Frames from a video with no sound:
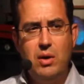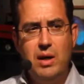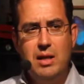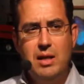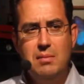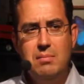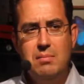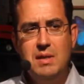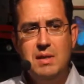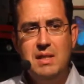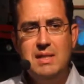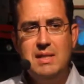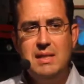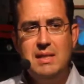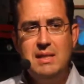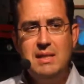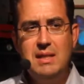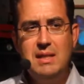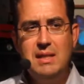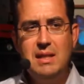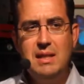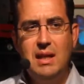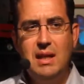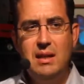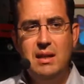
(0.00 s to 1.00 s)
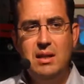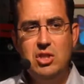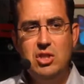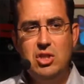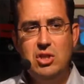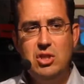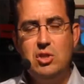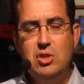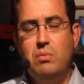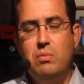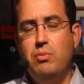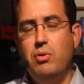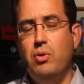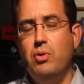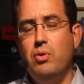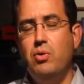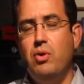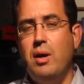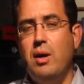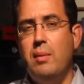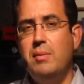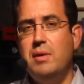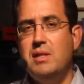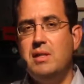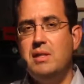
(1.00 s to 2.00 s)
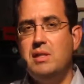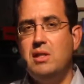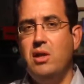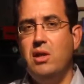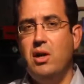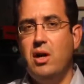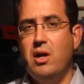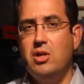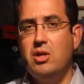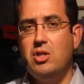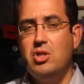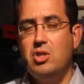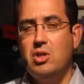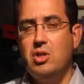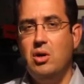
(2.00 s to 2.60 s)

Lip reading: in business intelligence, the program is large.